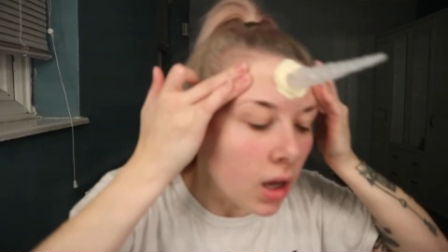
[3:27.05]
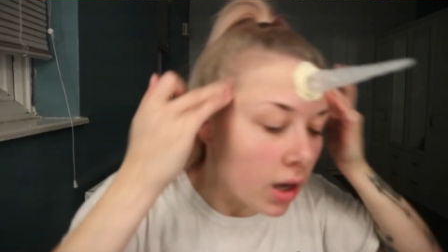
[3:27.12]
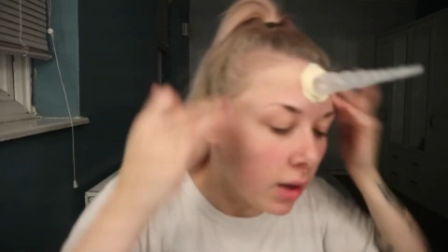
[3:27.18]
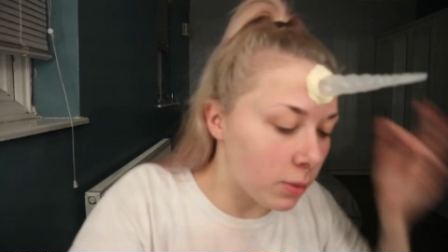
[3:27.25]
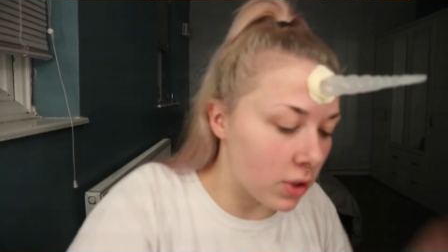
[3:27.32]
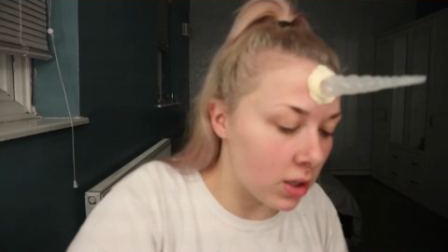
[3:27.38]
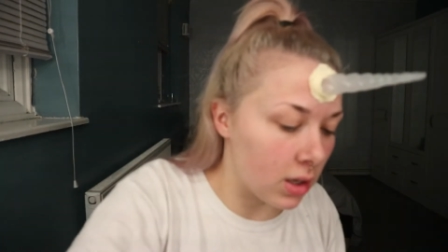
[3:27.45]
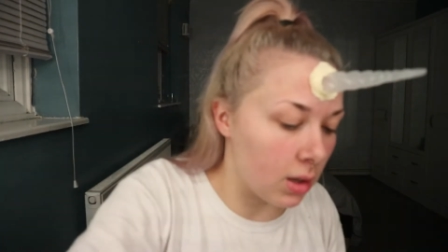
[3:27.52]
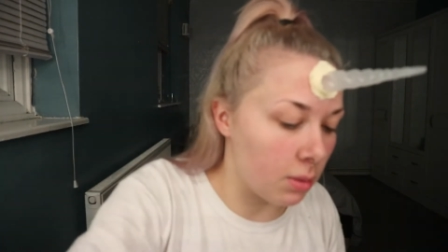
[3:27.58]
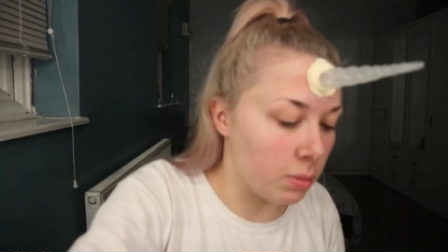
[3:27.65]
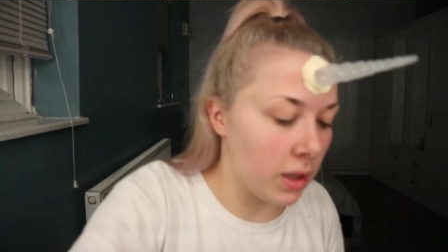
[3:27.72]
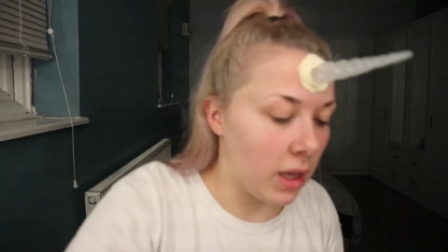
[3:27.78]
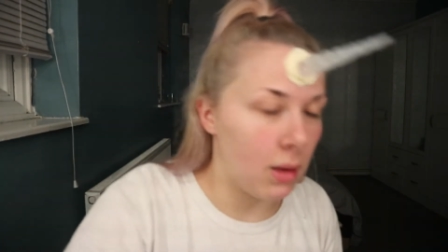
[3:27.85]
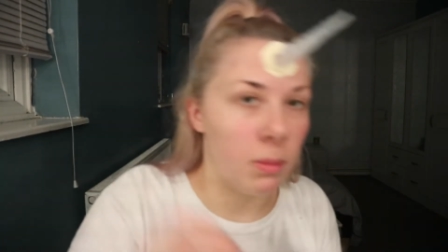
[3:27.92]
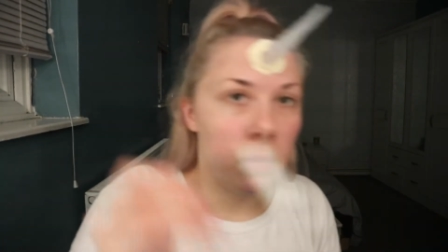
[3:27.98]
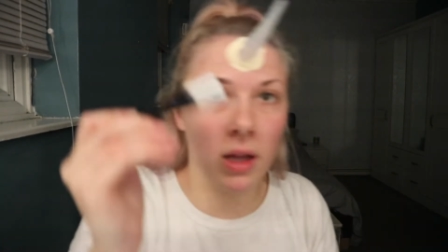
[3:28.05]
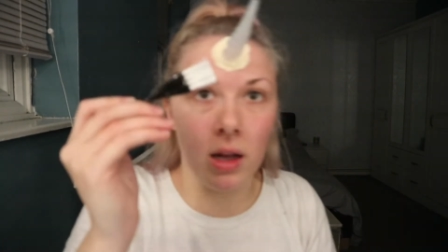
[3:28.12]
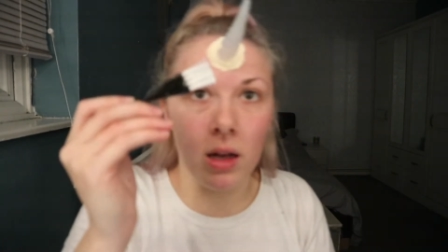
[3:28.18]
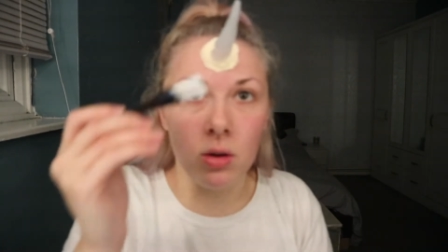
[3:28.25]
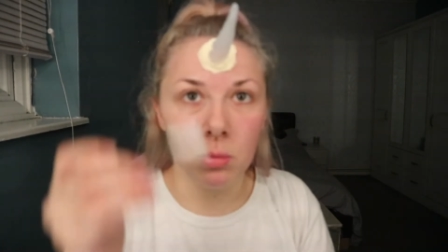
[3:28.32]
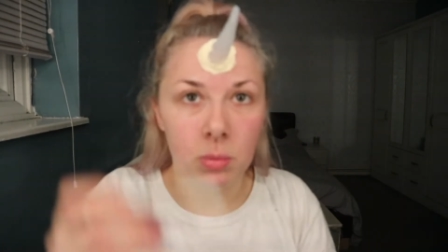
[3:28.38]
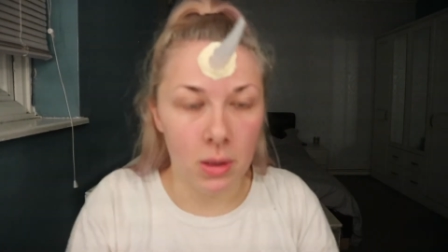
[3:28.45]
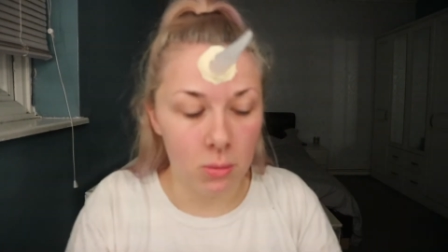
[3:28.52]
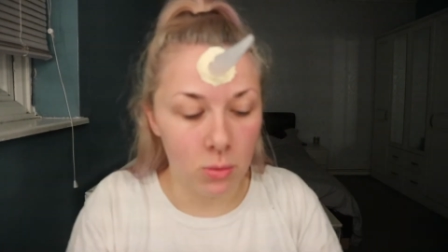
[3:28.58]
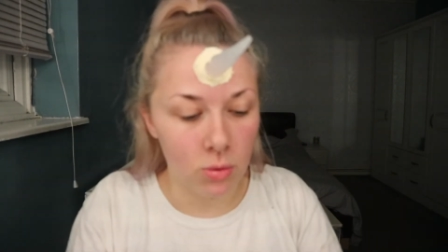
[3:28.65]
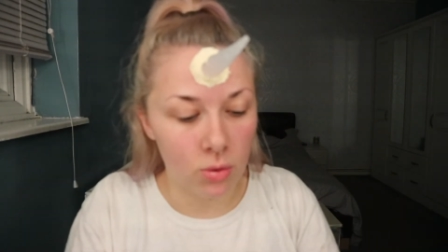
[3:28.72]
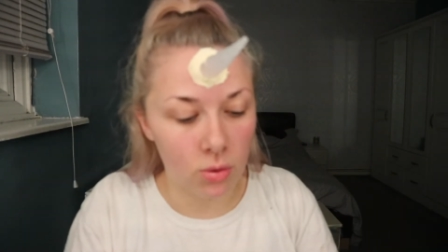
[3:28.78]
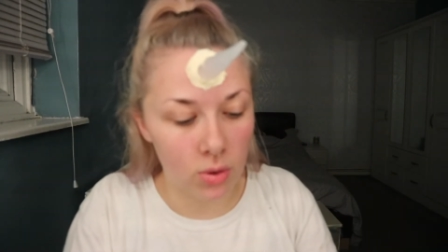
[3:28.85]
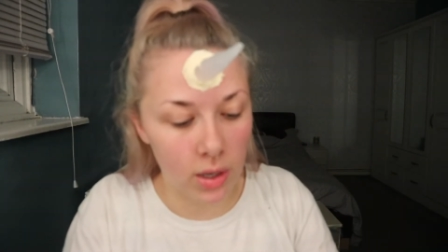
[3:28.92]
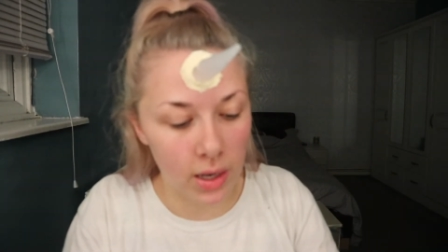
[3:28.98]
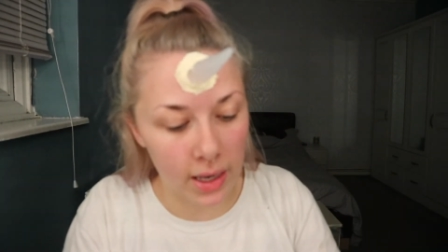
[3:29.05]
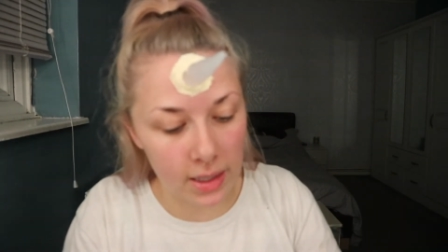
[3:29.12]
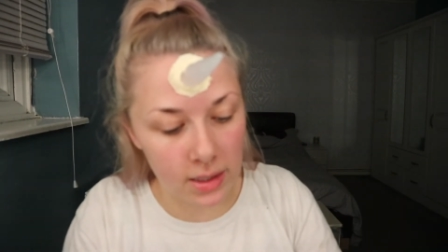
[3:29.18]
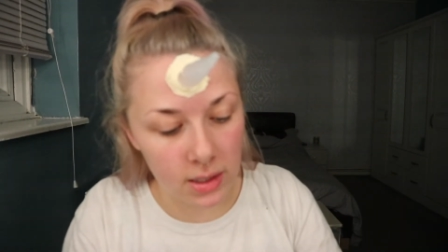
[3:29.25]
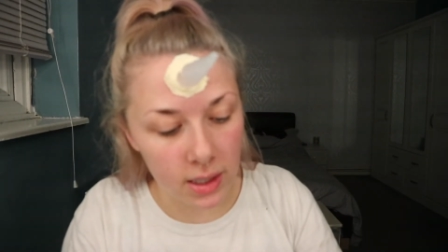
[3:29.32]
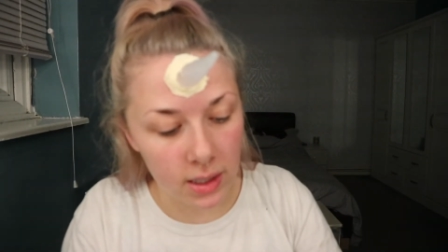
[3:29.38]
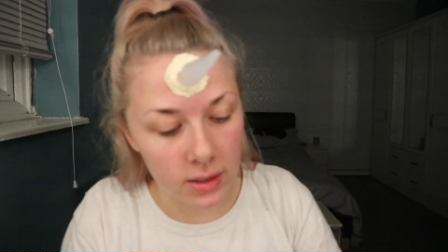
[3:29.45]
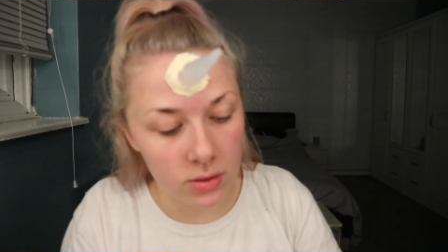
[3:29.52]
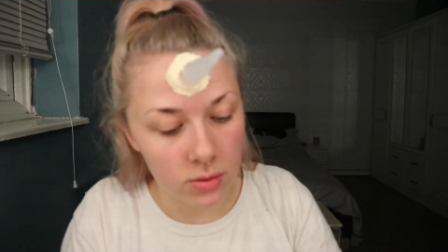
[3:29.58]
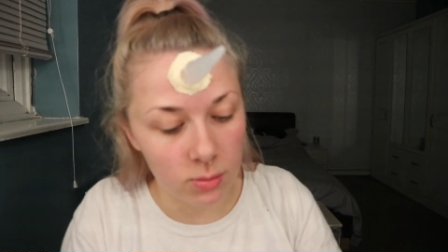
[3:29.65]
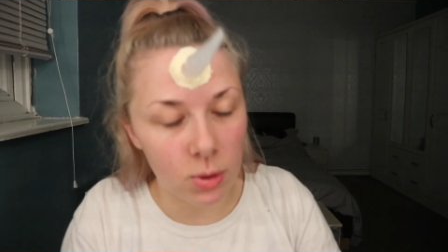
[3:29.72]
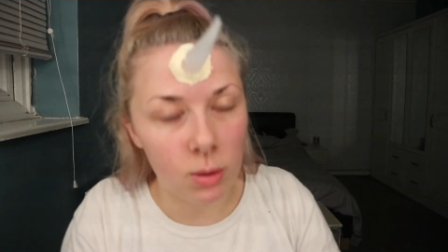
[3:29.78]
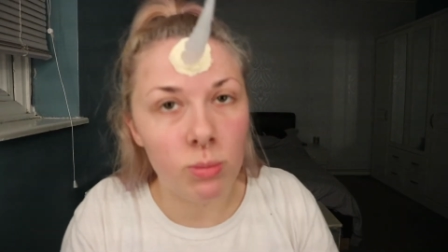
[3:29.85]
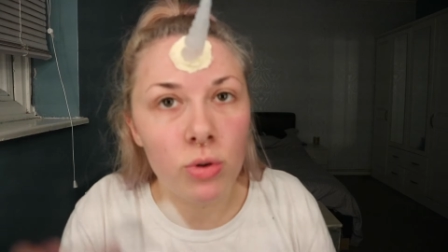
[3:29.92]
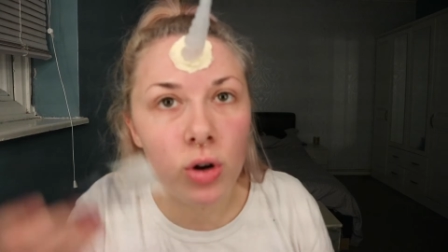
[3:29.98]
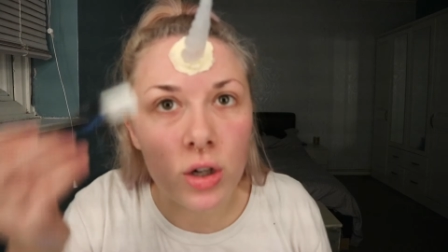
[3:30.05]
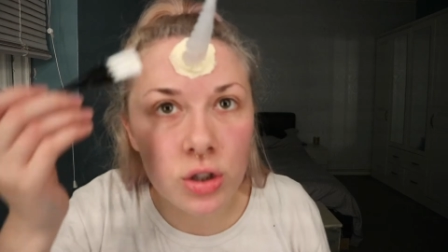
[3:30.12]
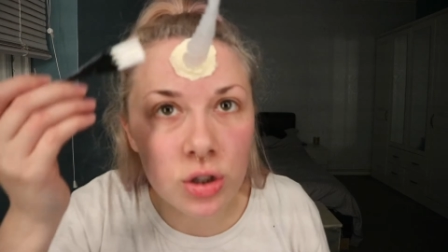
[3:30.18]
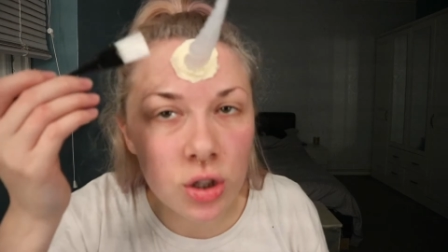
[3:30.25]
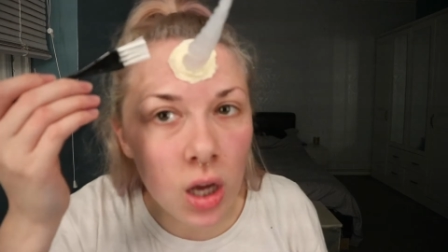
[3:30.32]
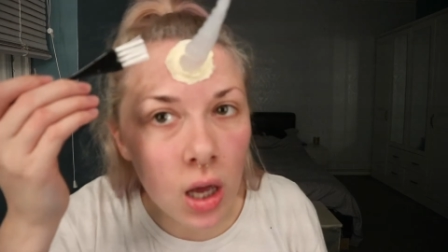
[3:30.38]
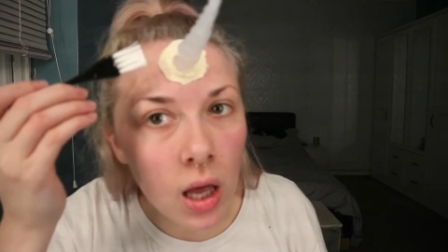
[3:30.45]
I'm going to get a little bit more latex on my brush.